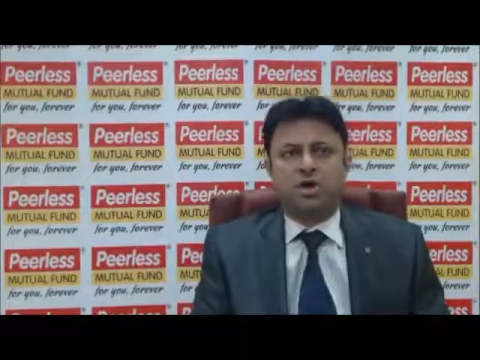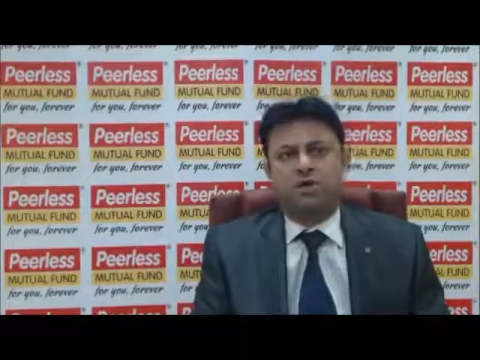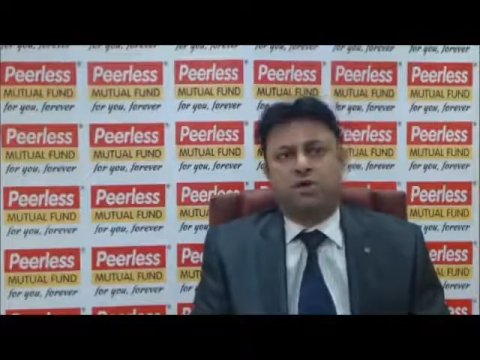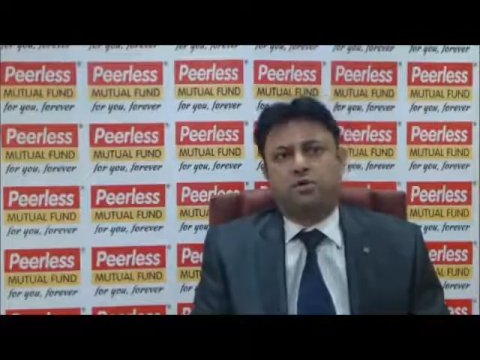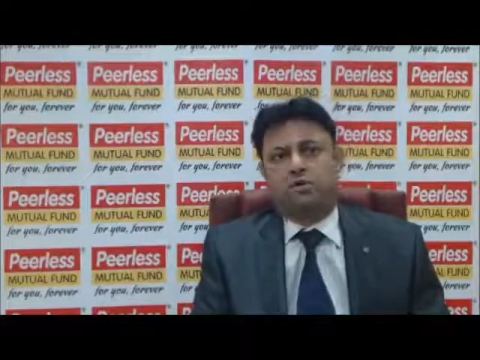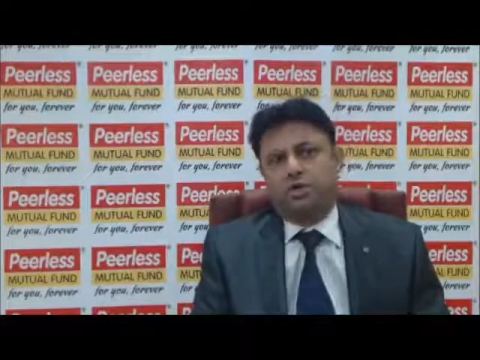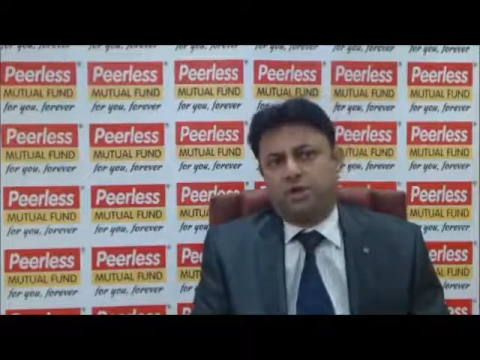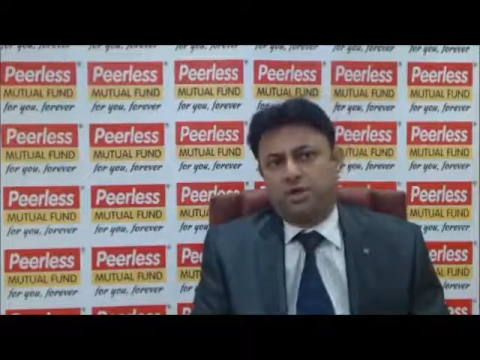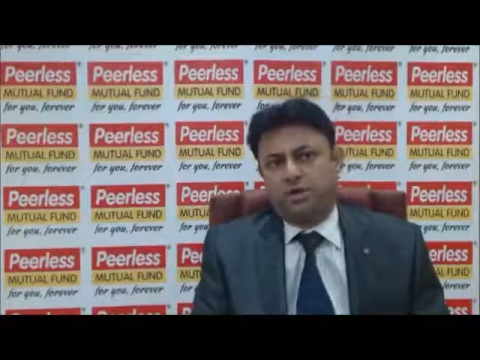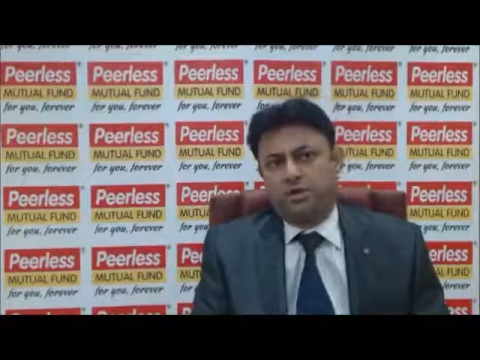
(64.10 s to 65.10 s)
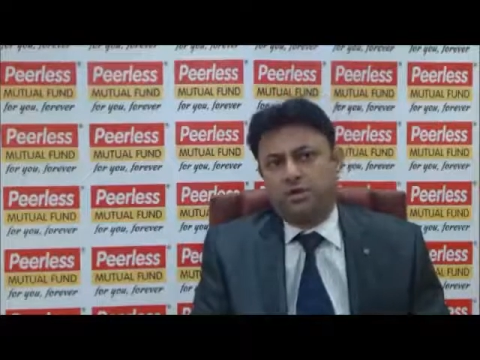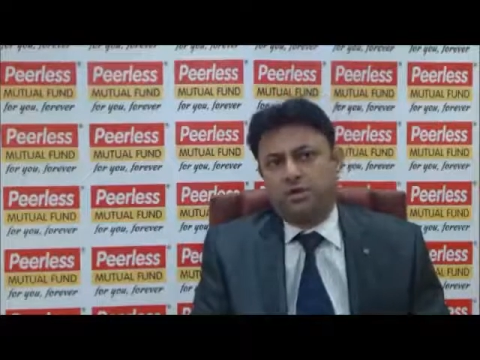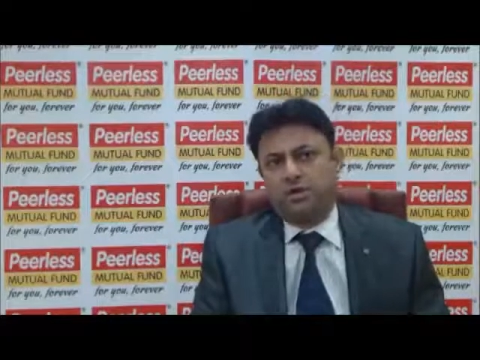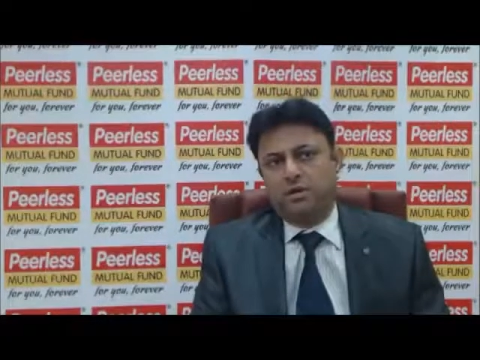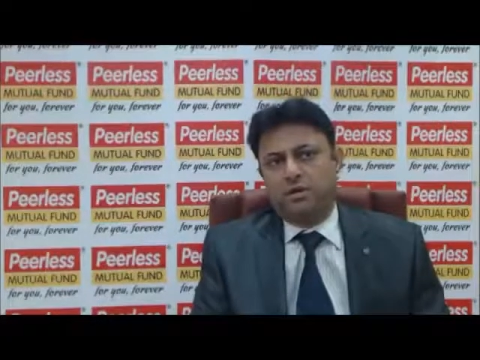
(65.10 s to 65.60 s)
credit quality
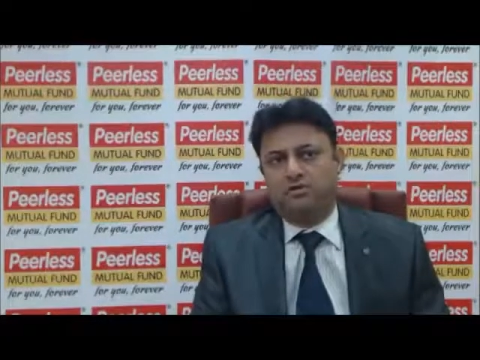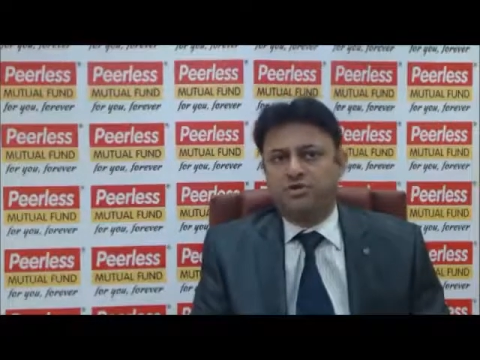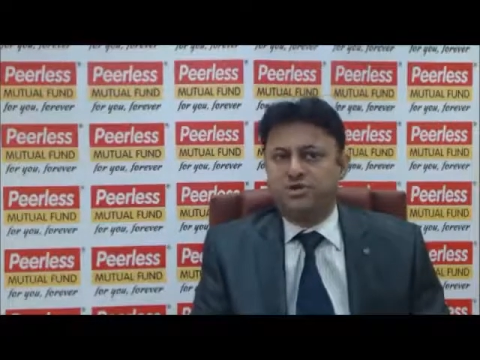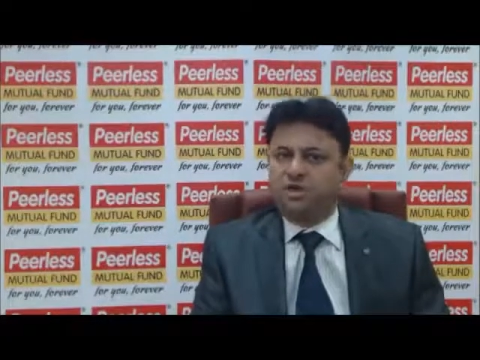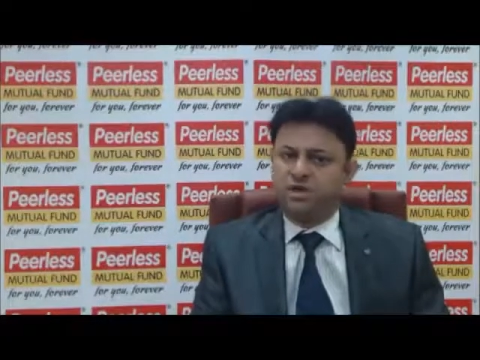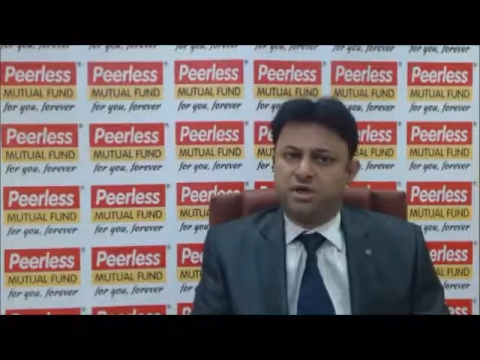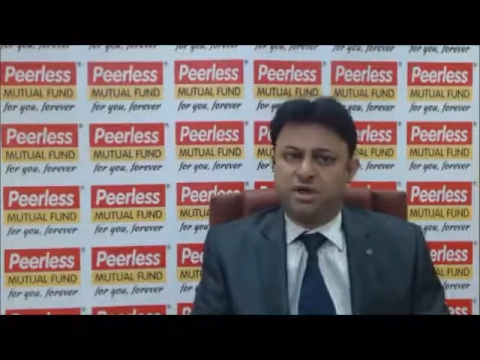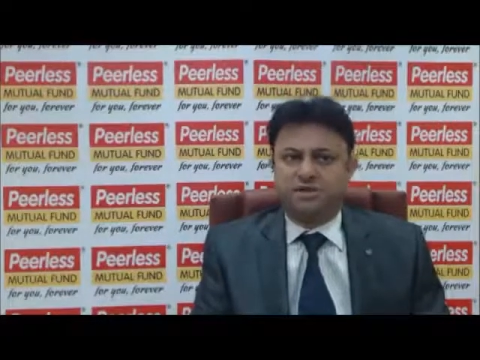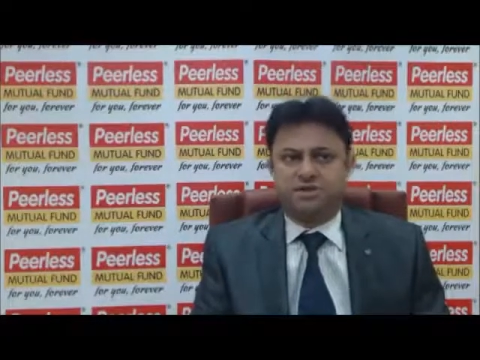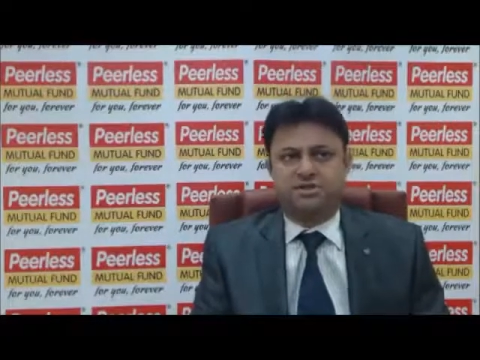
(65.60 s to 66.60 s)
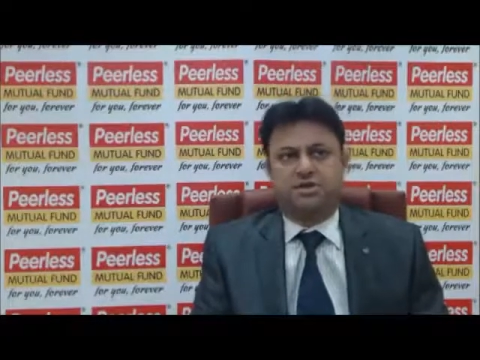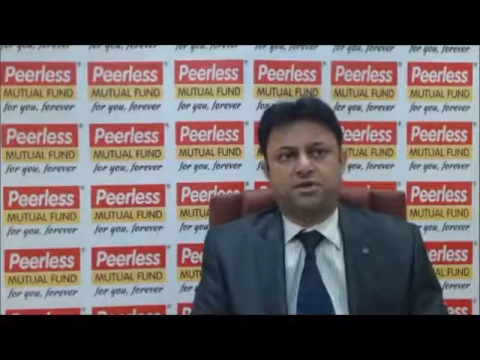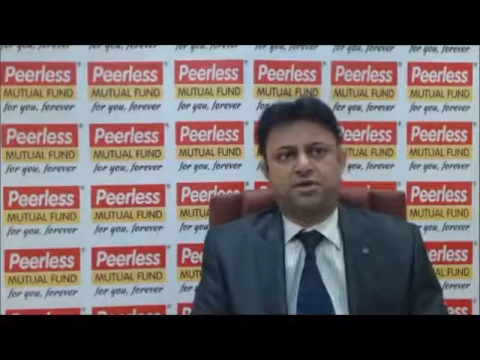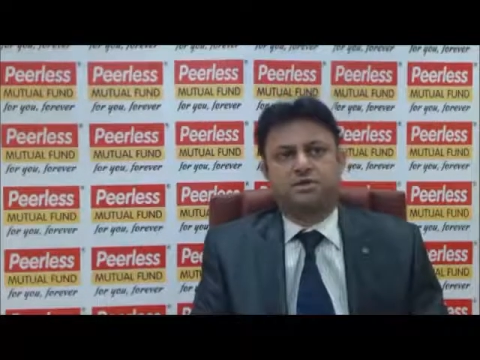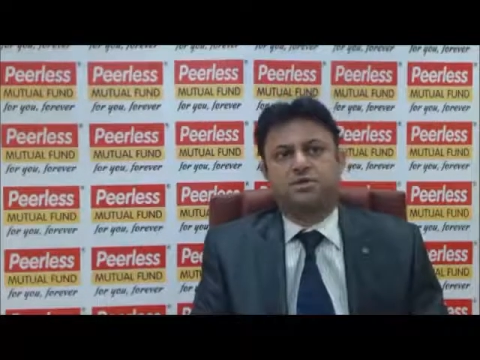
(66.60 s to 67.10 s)
offers another excess
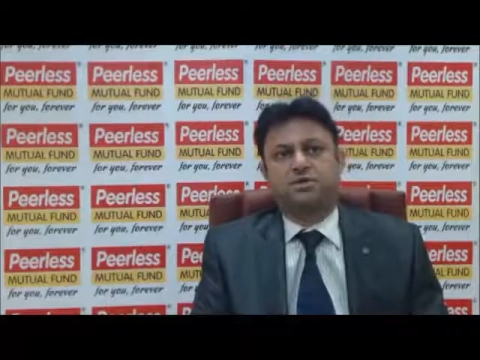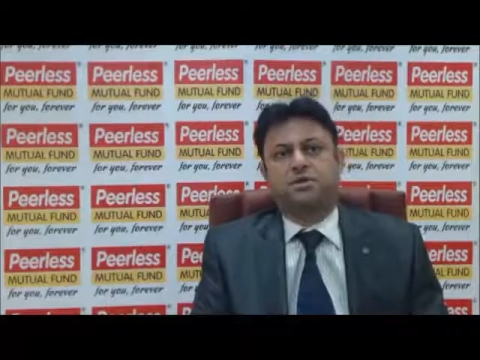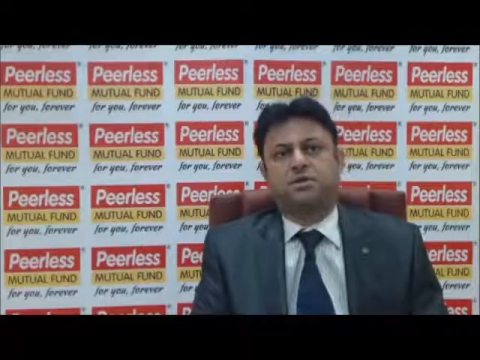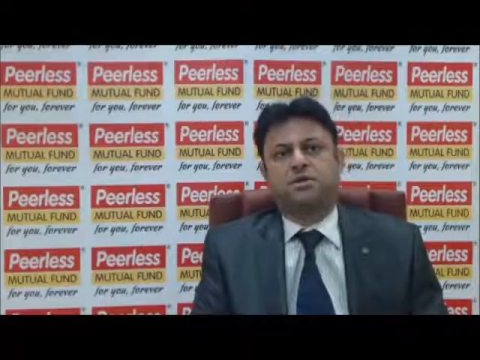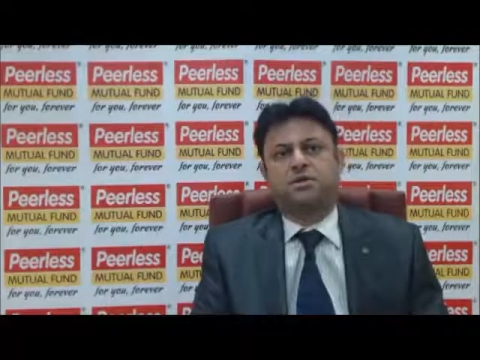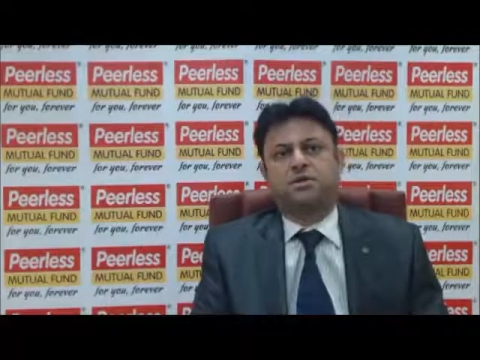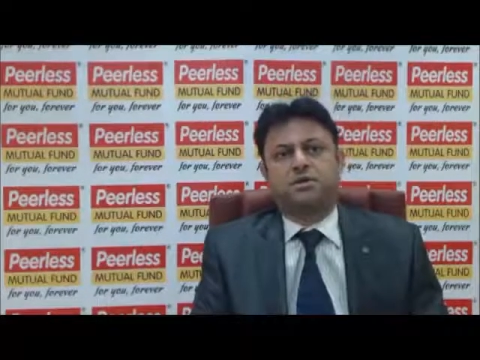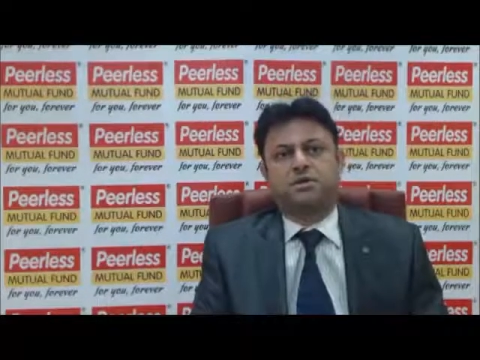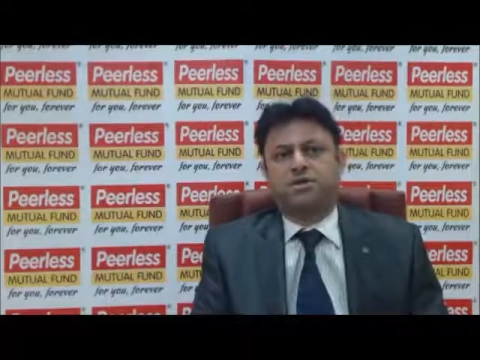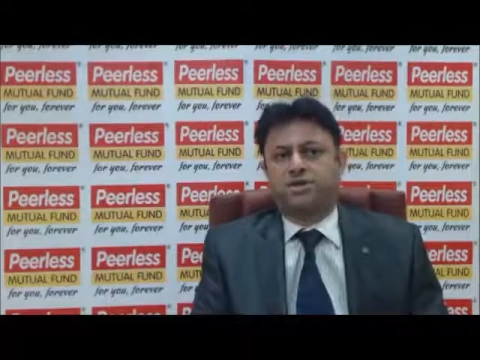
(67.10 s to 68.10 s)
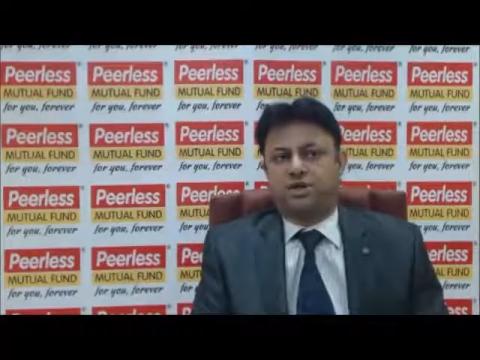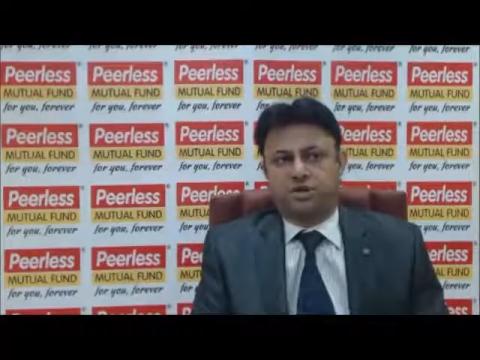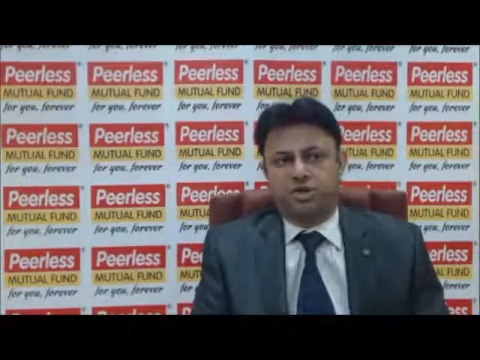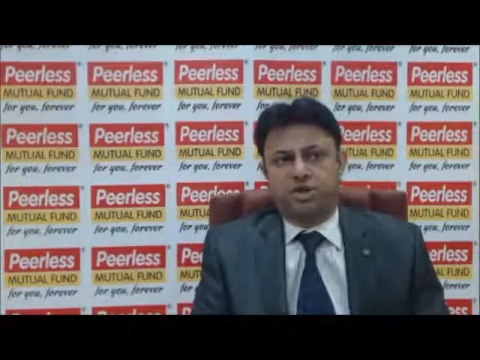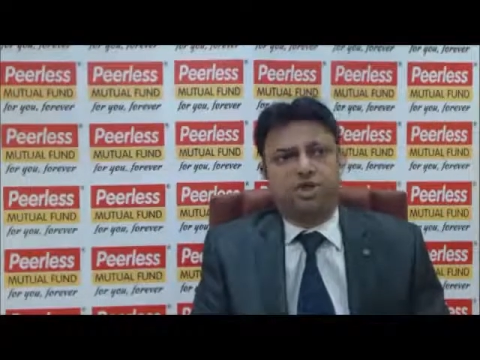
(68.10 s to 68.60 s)
returns
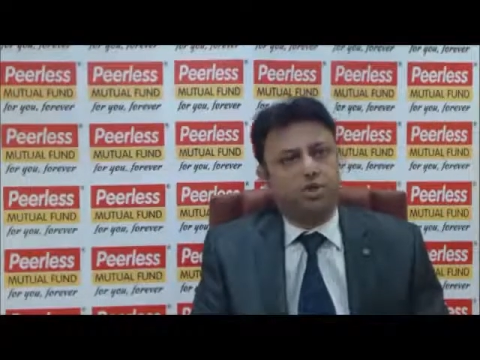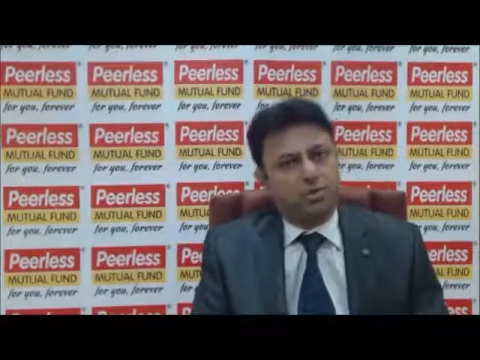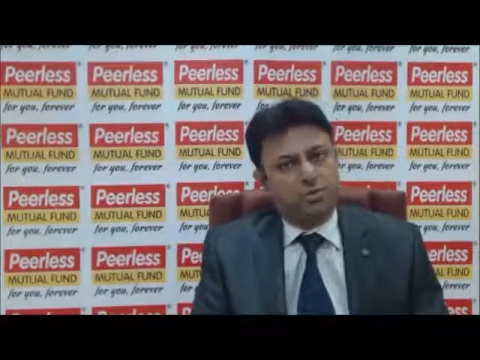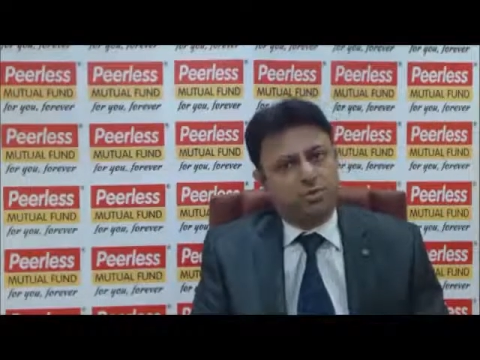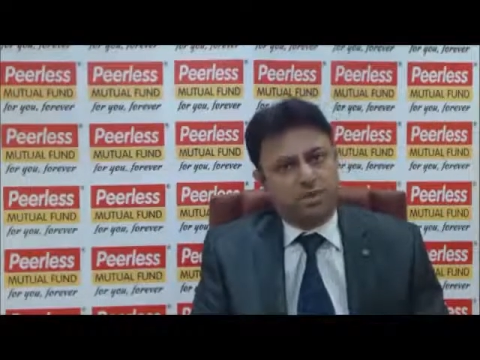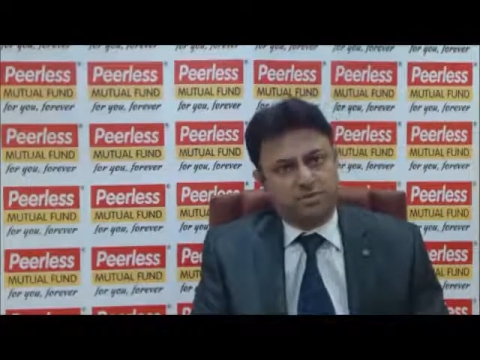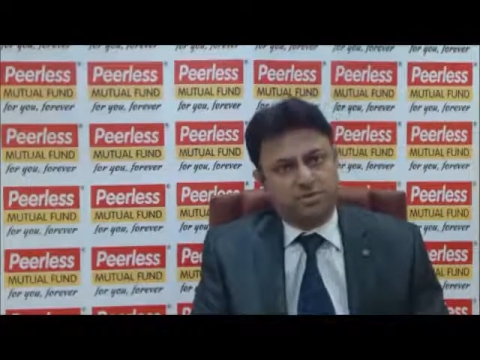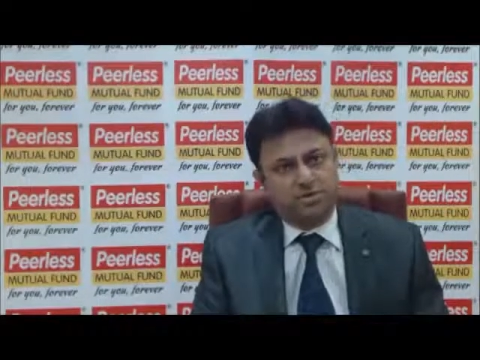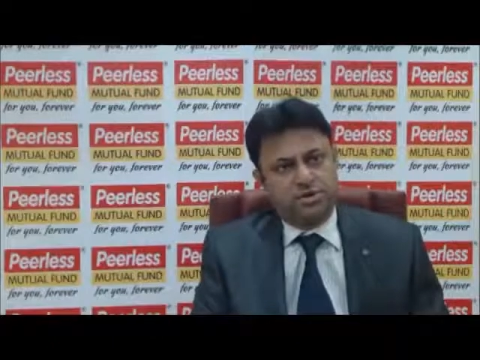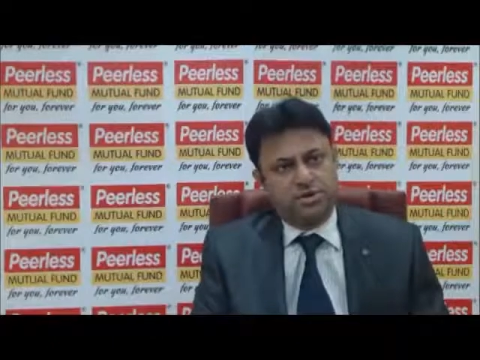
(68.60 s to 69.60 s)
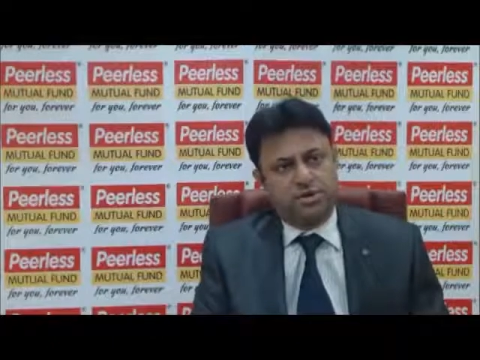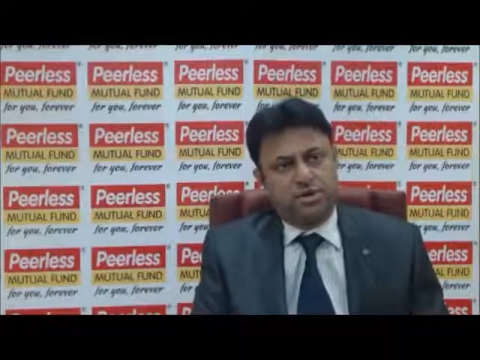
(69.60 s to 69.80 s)
strategy in normal times.